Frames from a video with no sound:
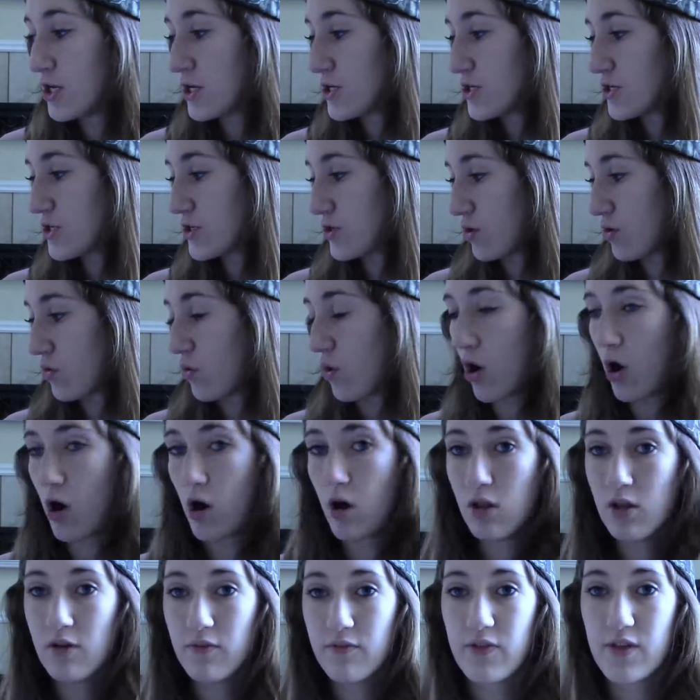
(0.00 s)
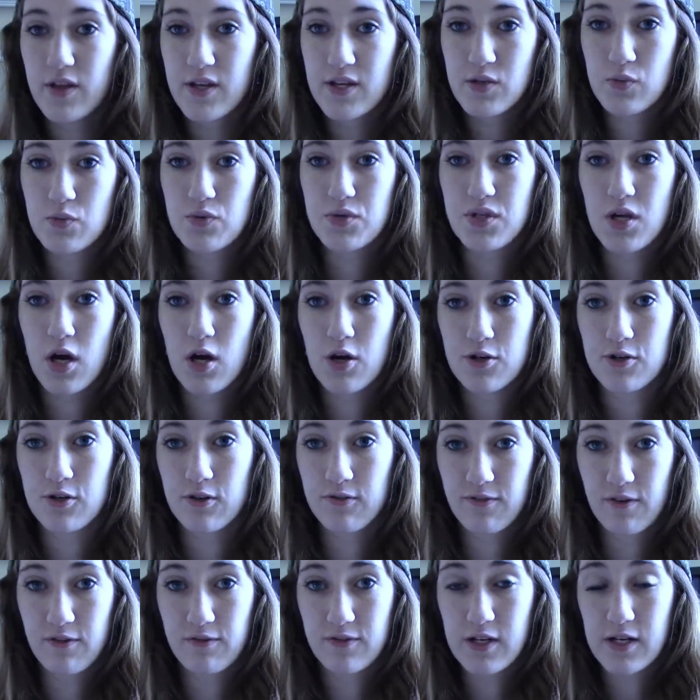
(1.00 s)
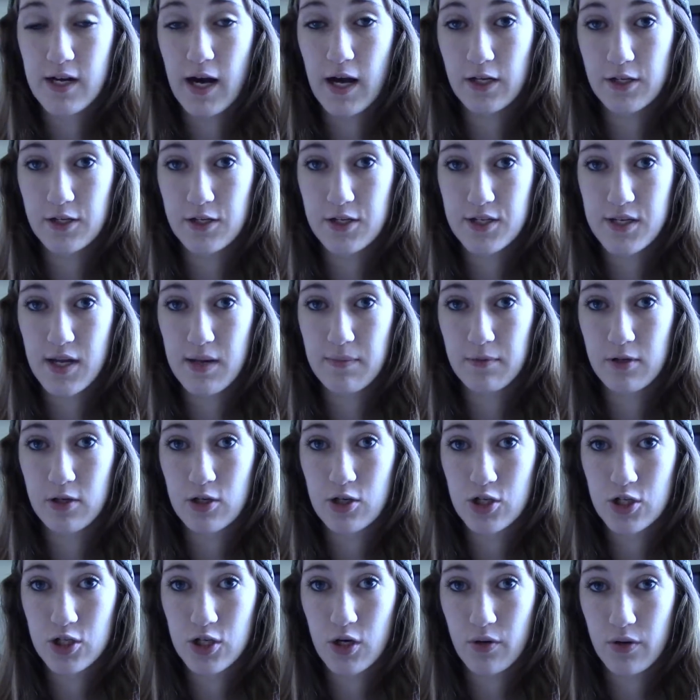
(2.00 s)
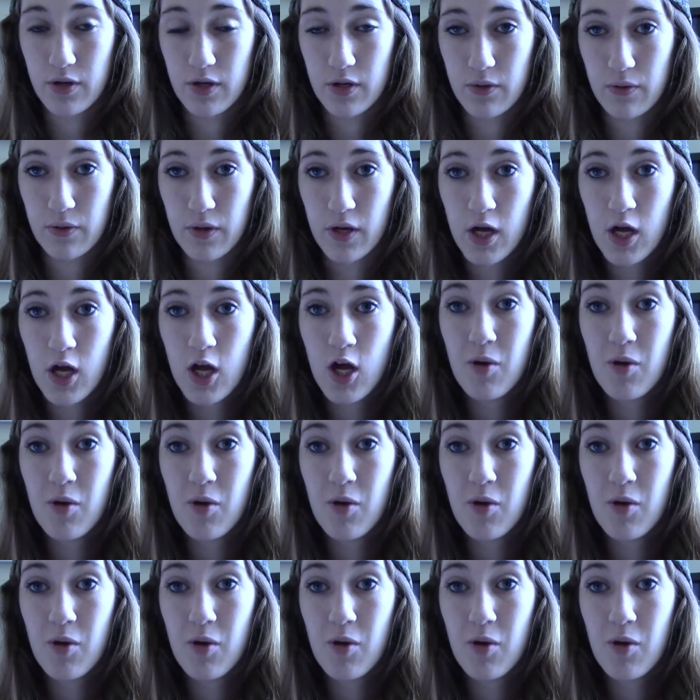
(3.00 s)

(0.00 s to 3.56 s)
So all of this was under $50, I'm gonna show you.